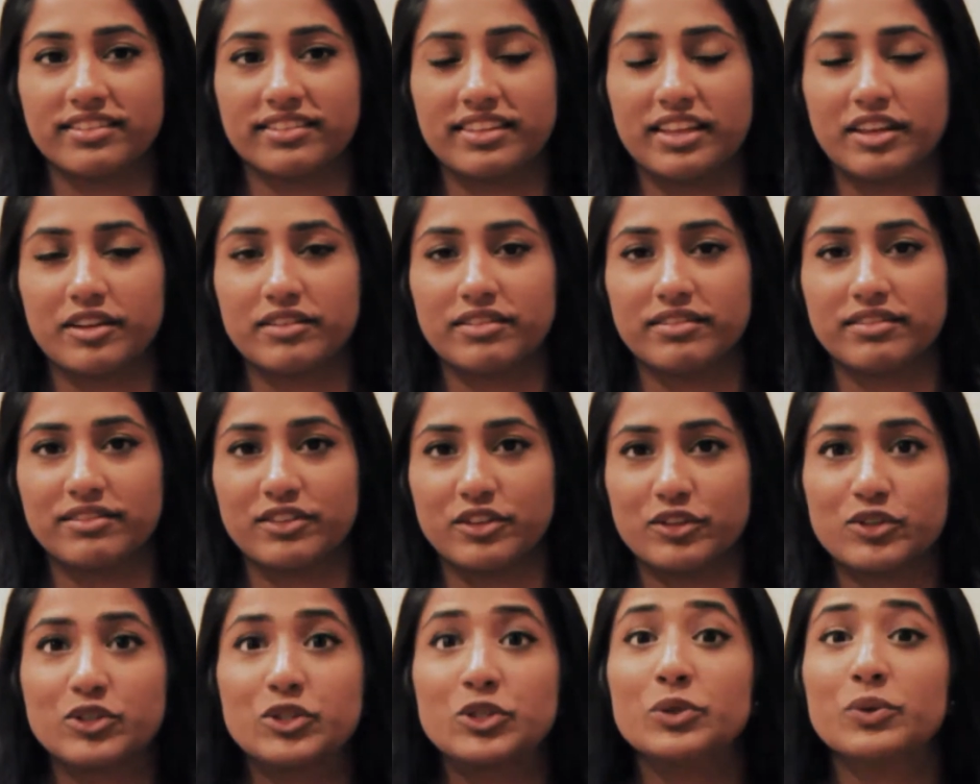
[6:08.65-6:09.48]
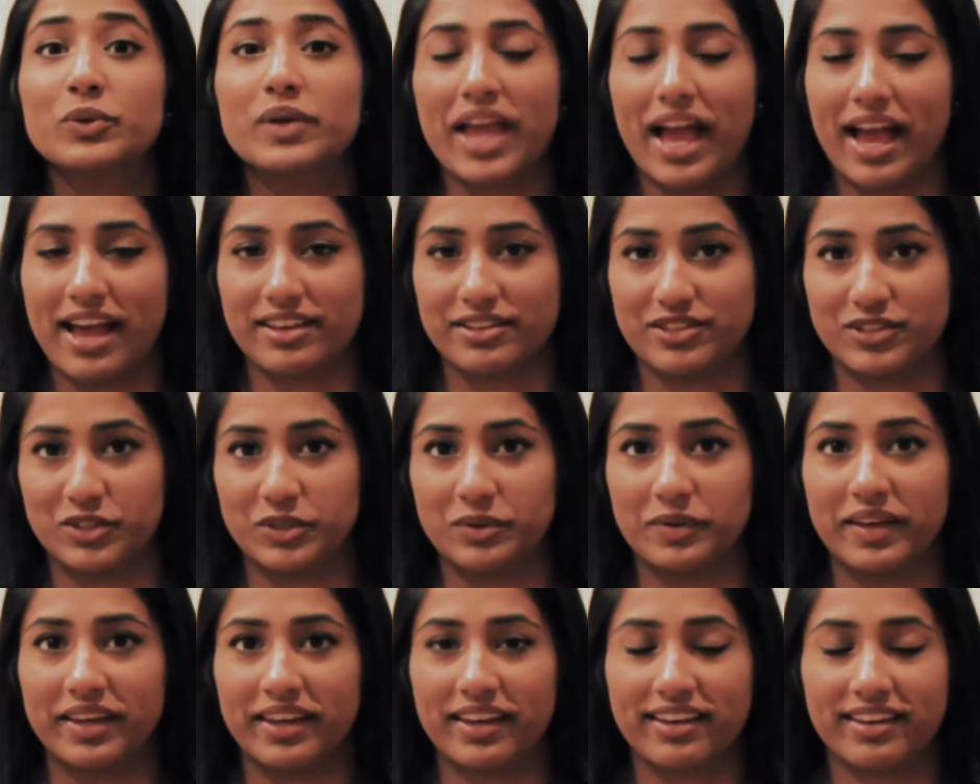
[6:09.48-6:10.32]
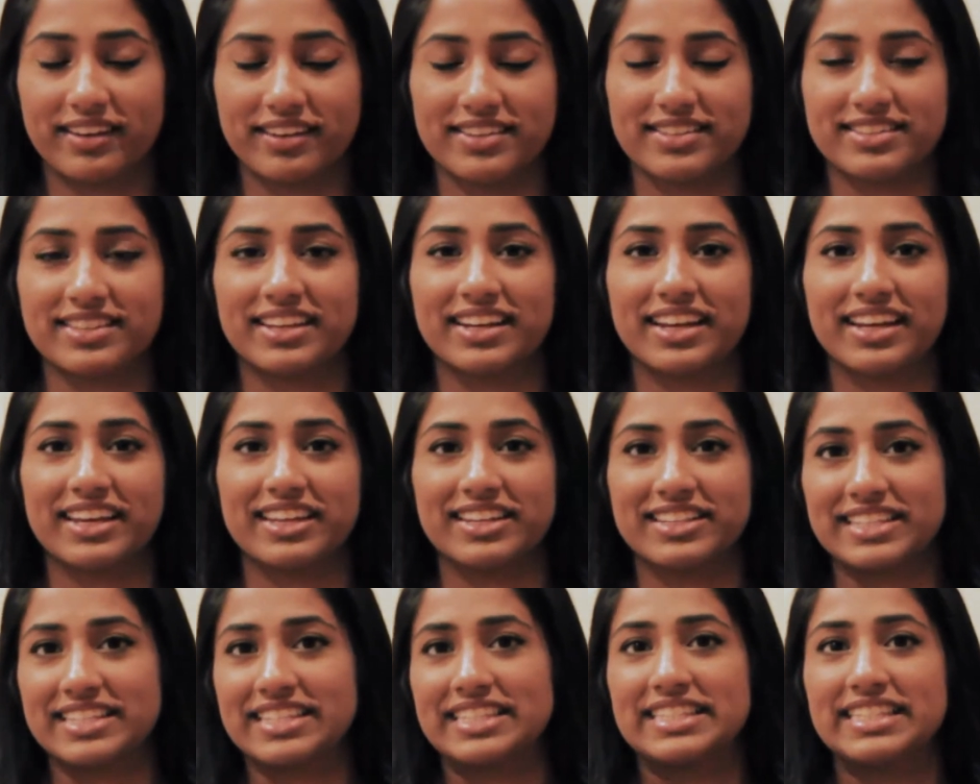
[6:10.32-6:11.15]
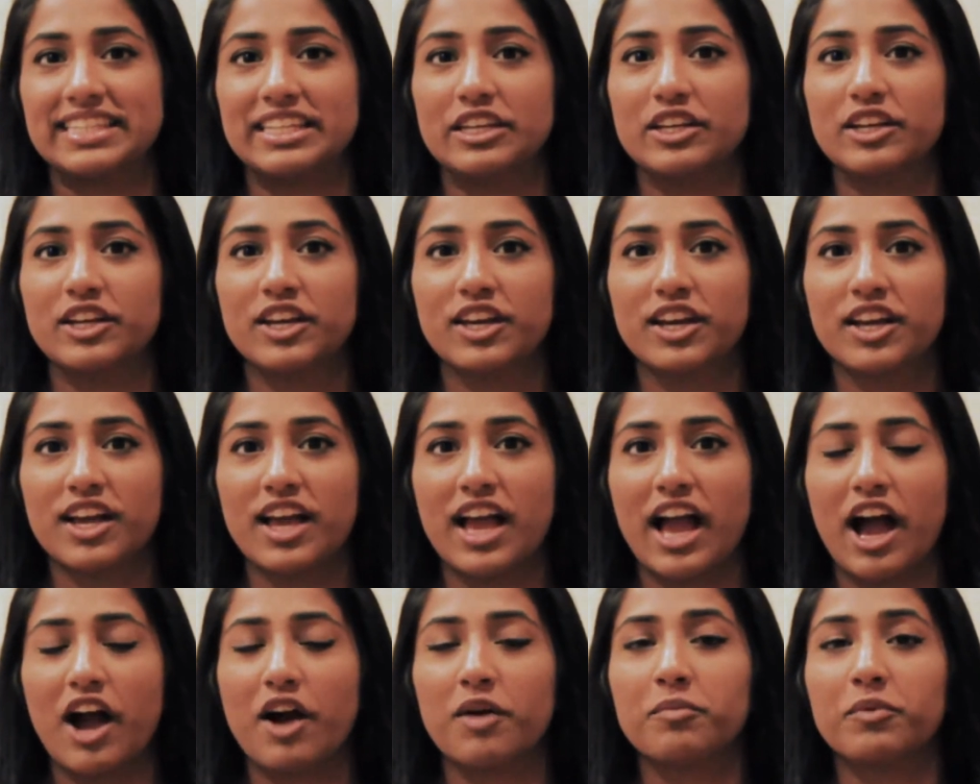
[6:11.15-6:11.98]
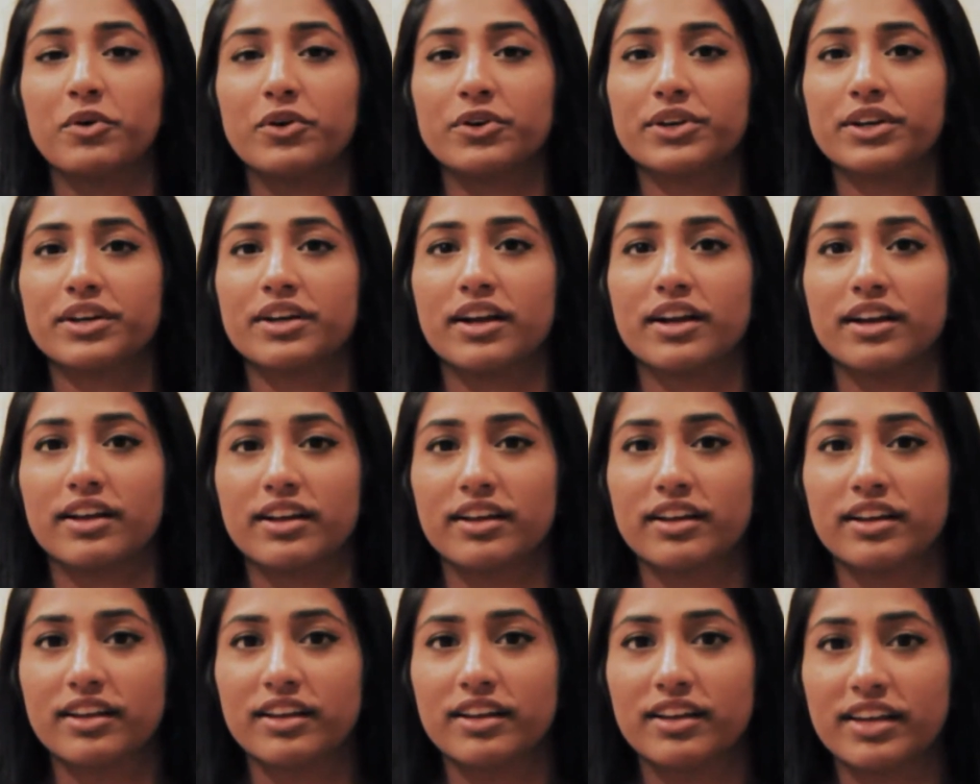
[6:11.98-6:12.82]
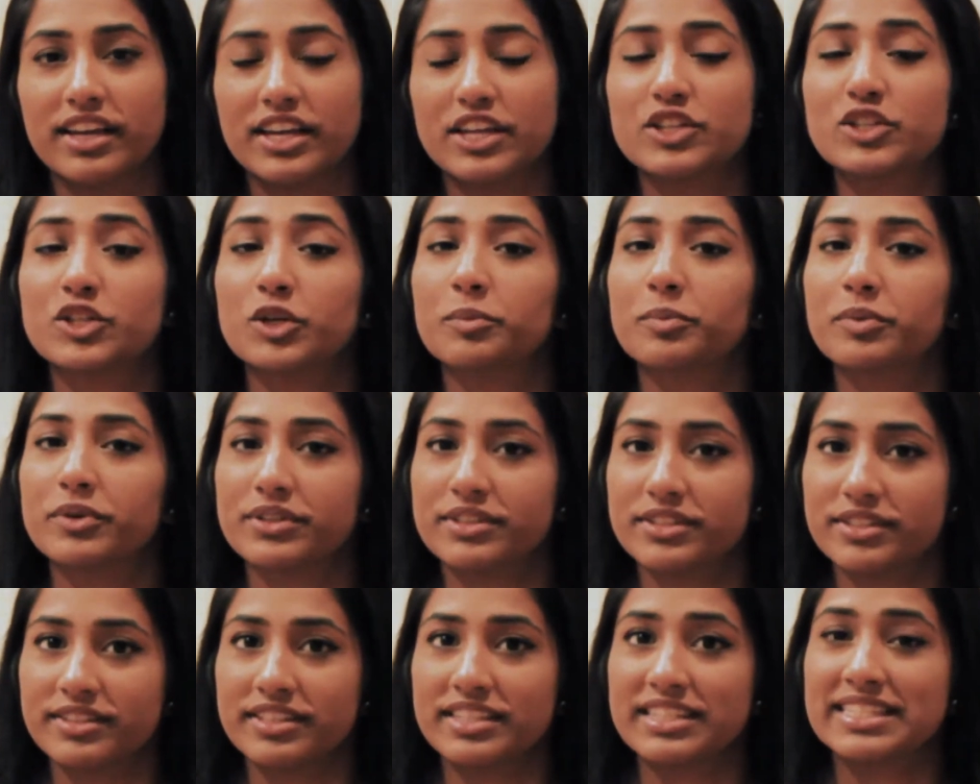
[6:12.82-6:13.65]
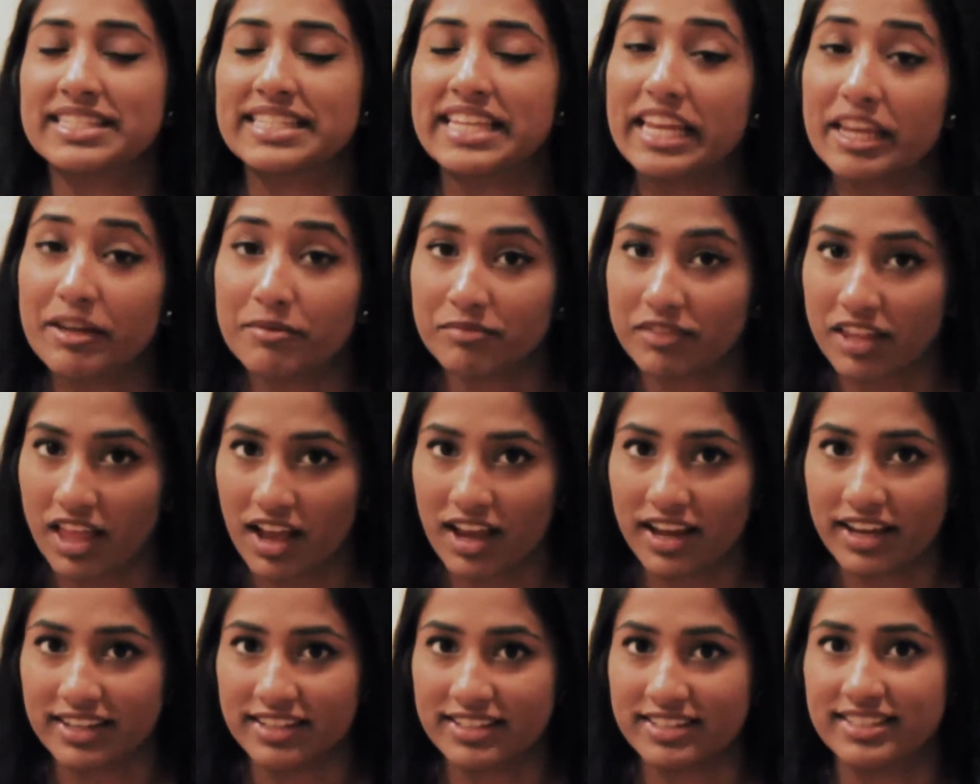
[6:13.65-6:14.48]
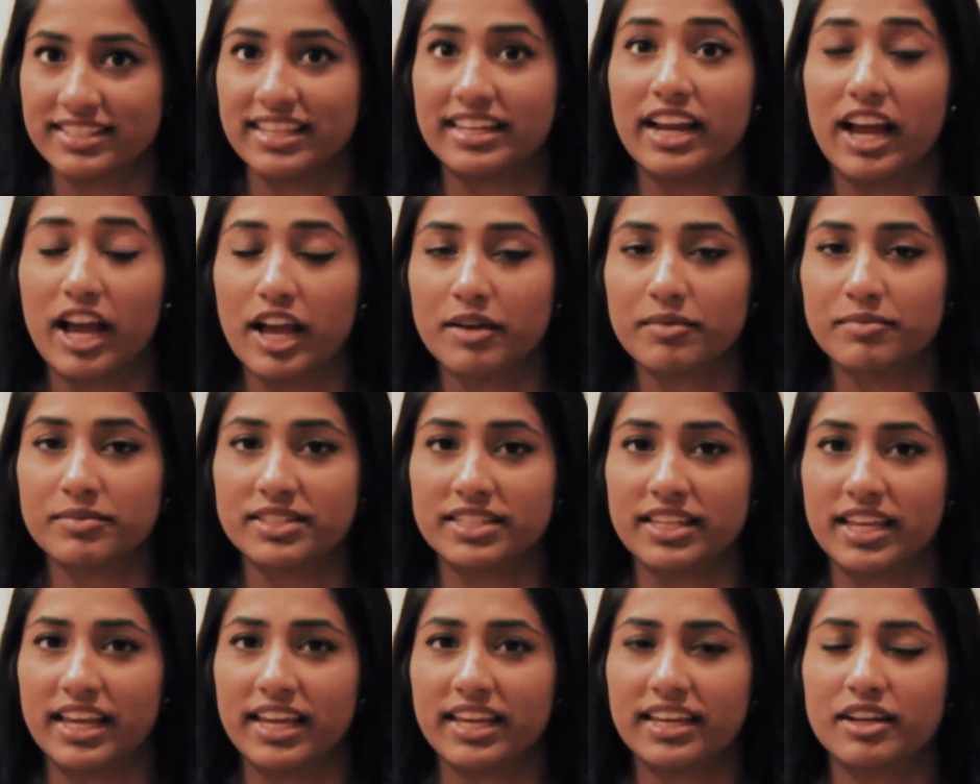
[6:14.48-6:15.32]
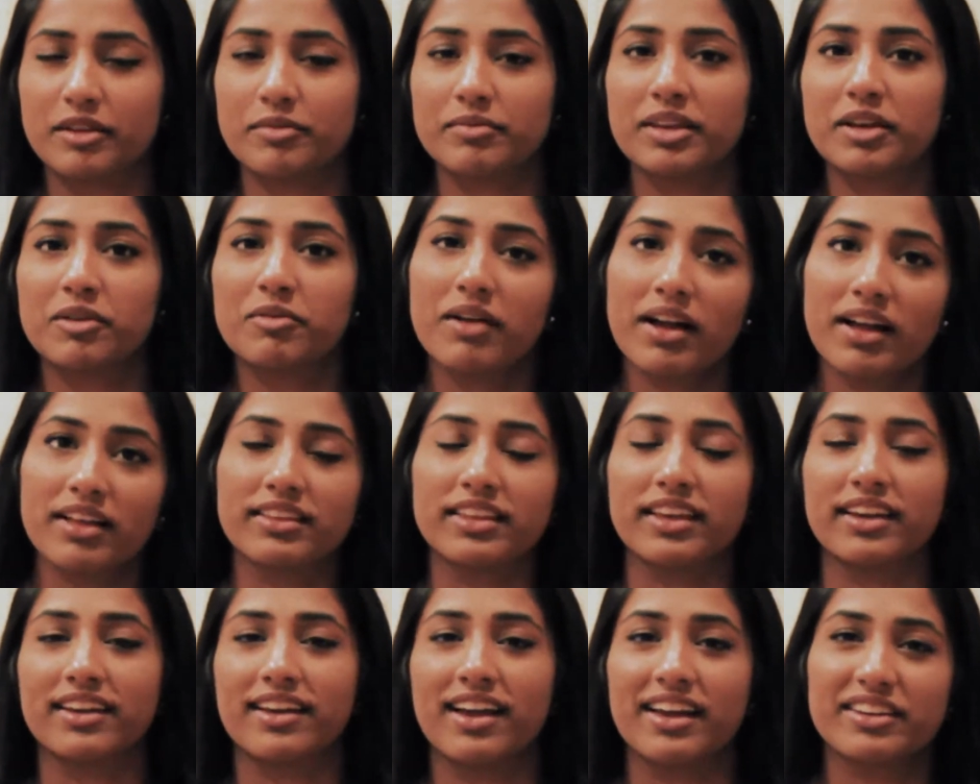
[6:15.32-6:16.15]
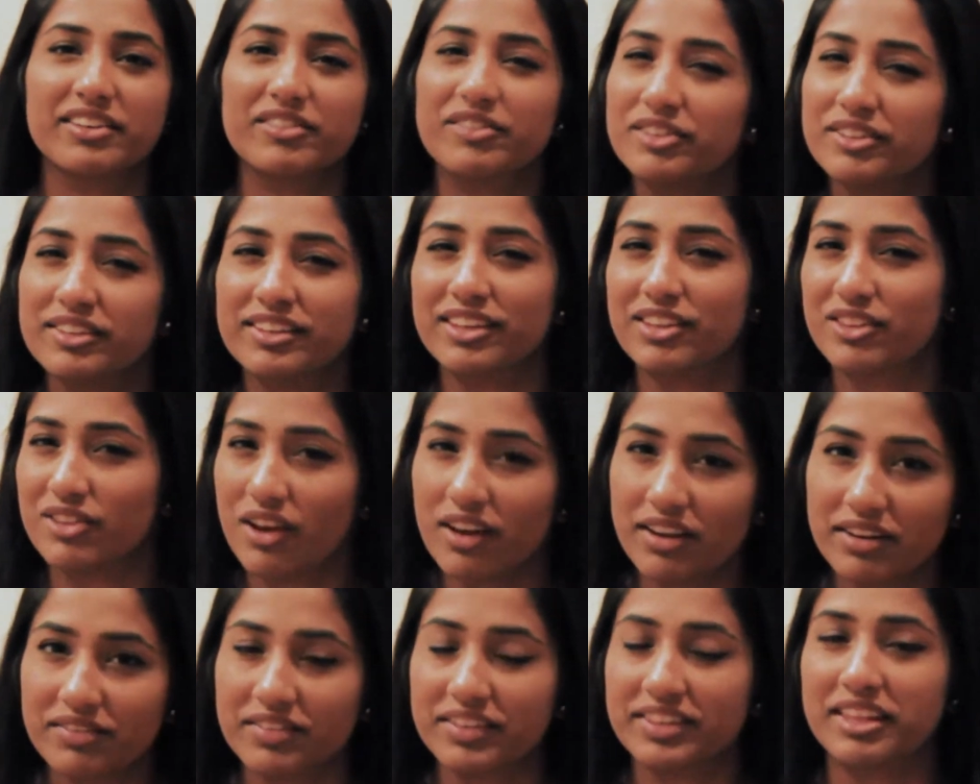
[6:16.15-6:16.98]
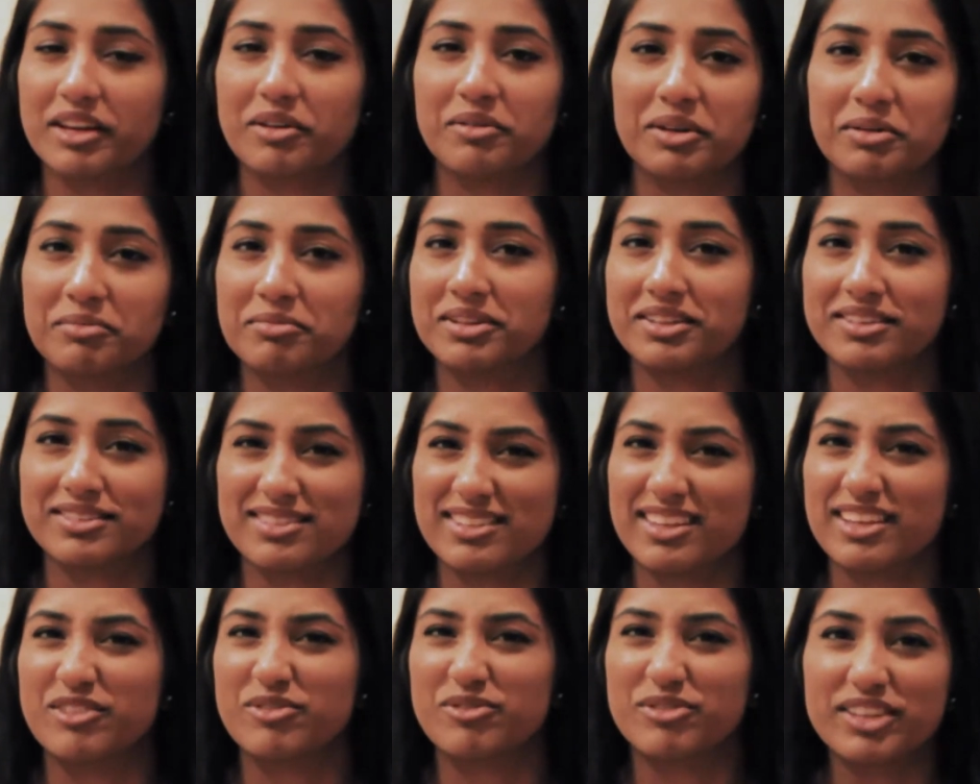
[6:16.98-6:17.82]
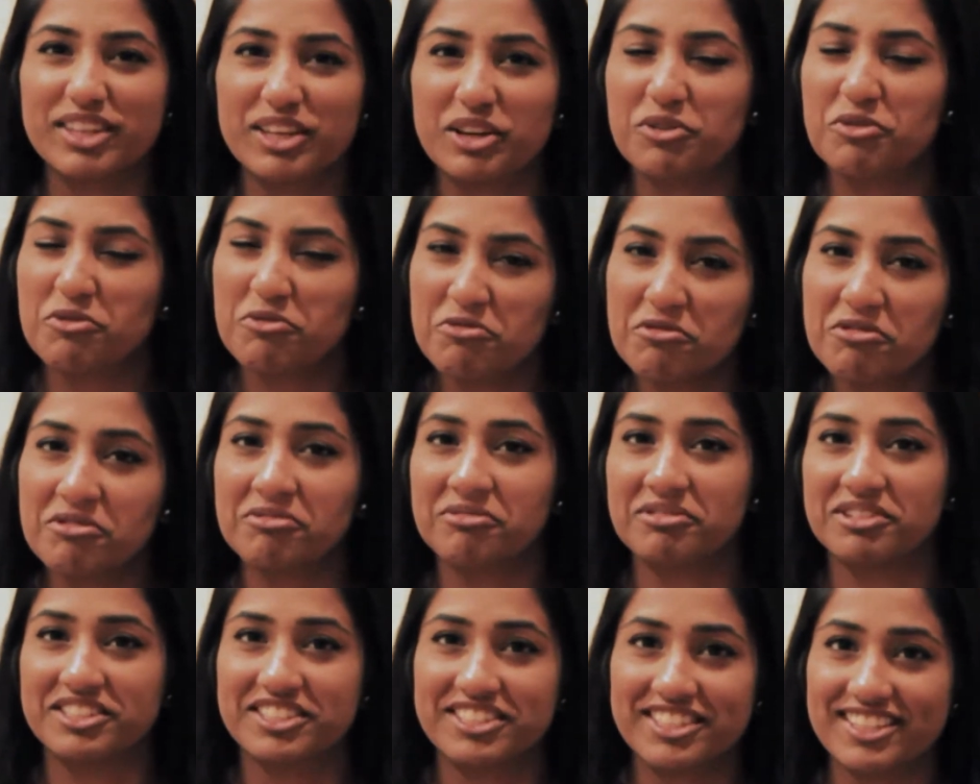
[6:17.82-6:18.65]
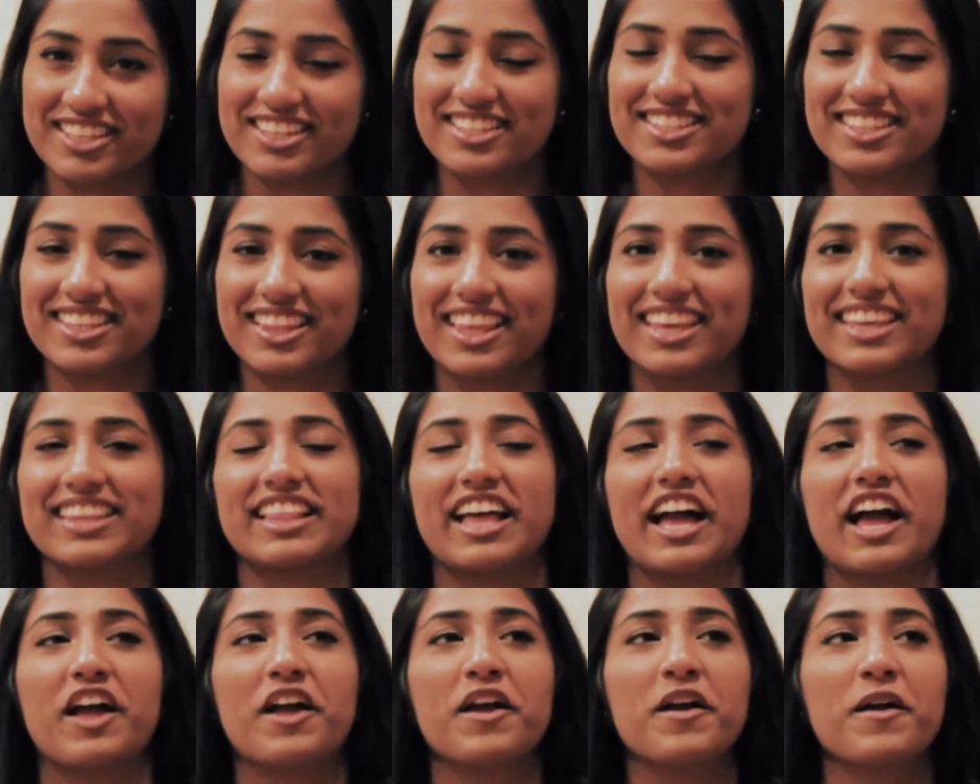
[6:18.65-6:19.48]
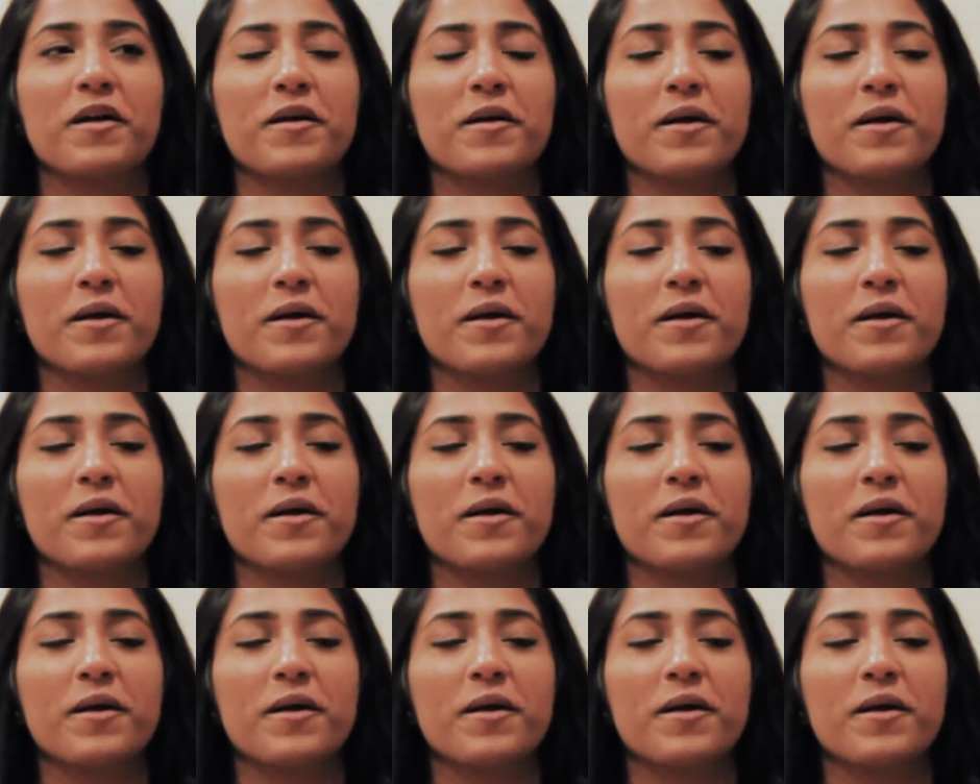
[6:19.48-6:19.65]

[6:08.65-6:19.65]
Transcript: that there's two casts doing it, because then I get to see how Monica interprets the same lines that I'm saying, and I'm like, wow, like I never really thought of it that way, but it's like really cool when she does it like that.